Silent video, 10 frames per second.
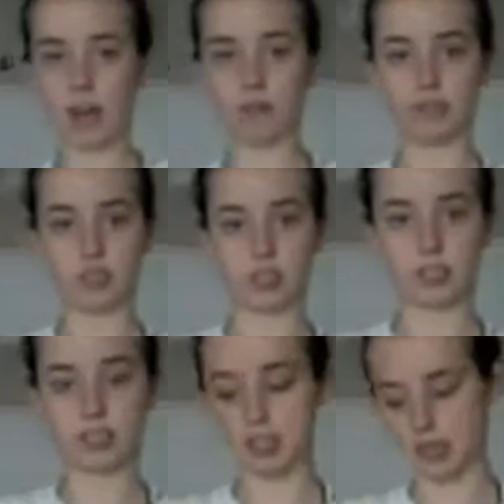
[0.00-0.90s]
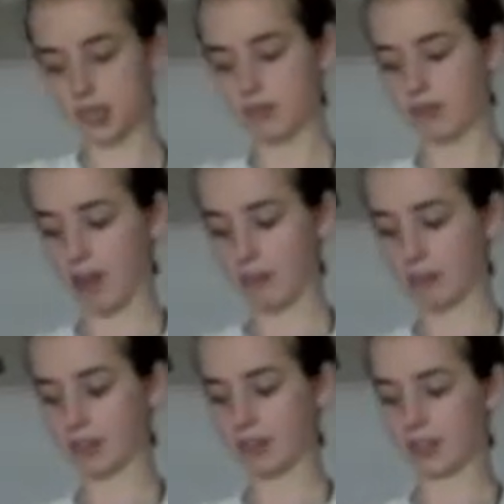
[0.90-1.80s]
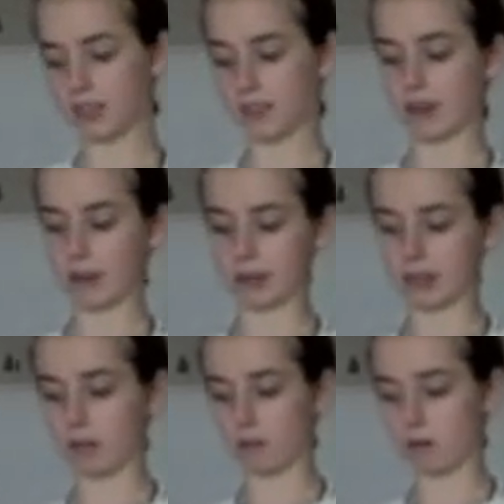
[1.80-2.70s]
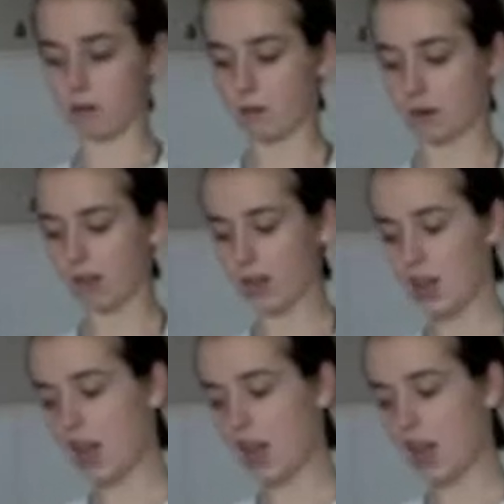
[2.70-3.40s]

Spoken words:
of jersey knit fabric. This fabric is from Walmart.